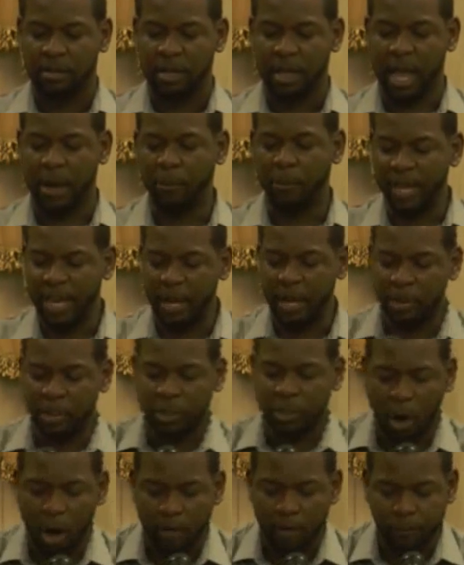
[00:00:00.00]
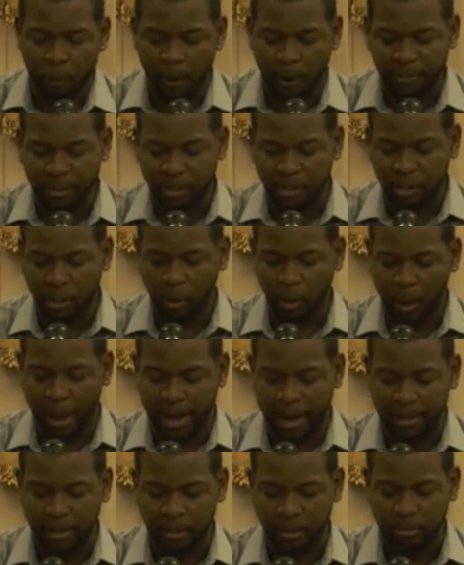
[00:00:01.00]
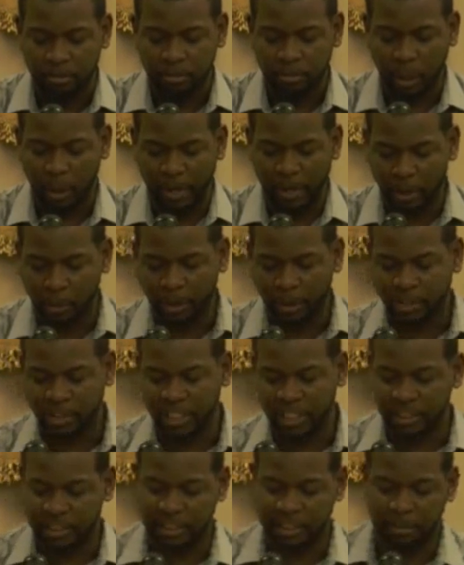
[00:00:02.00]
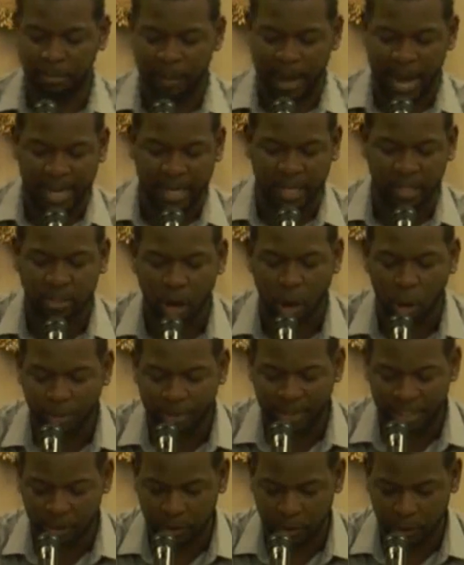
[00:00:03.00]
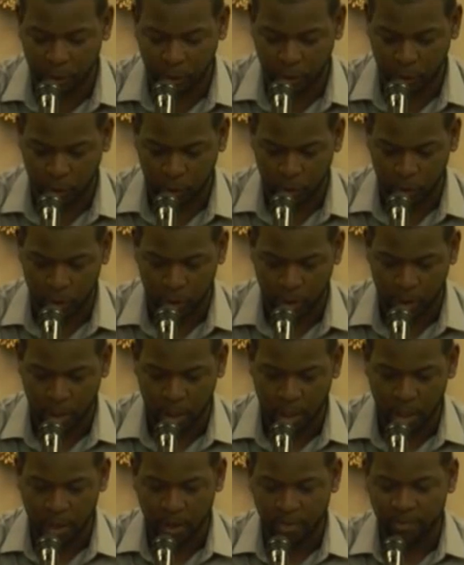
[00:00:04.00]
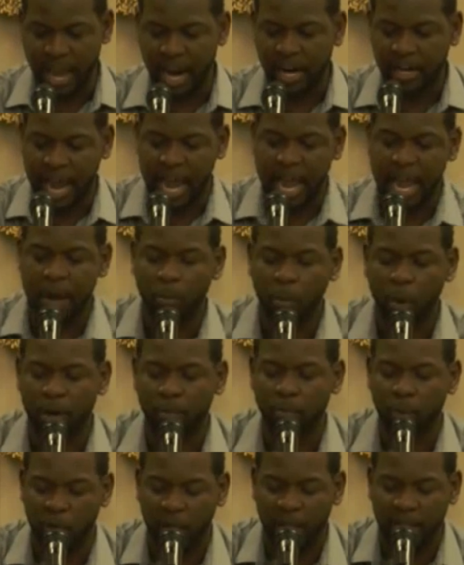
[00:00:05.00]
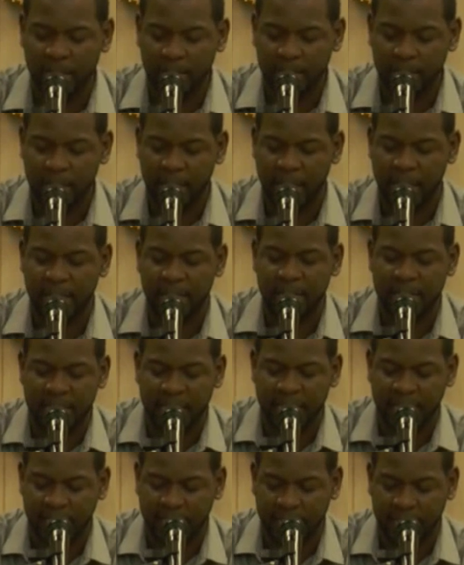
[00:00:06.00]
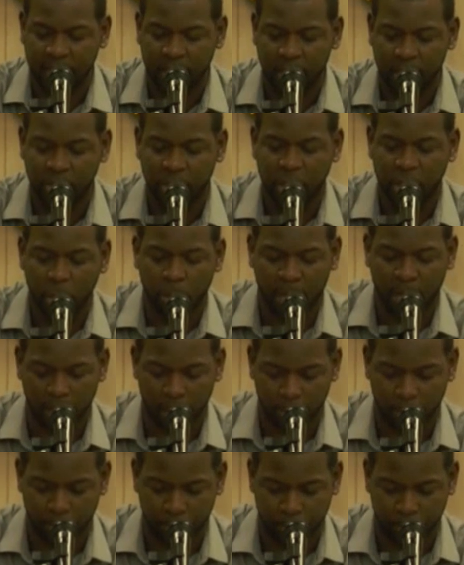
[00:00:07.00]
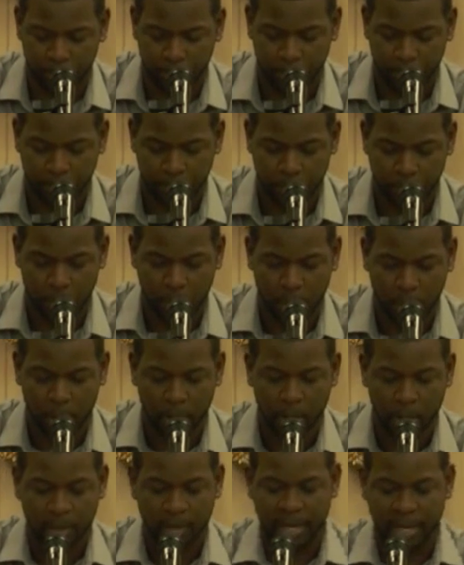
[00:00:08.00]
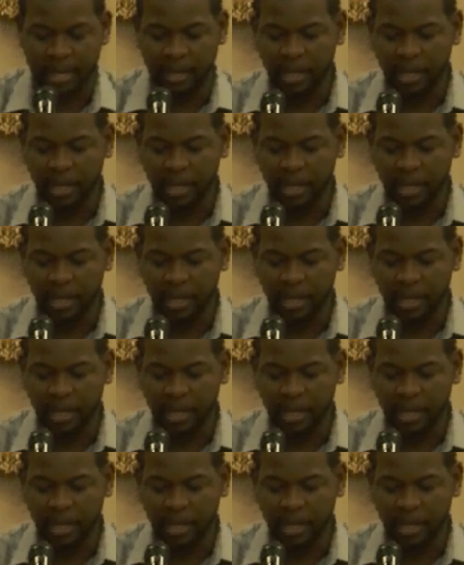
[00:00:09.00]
and when he was going forth into the way. So in other words, Jesus is minding his own business. there came one running and kneeling to him. Now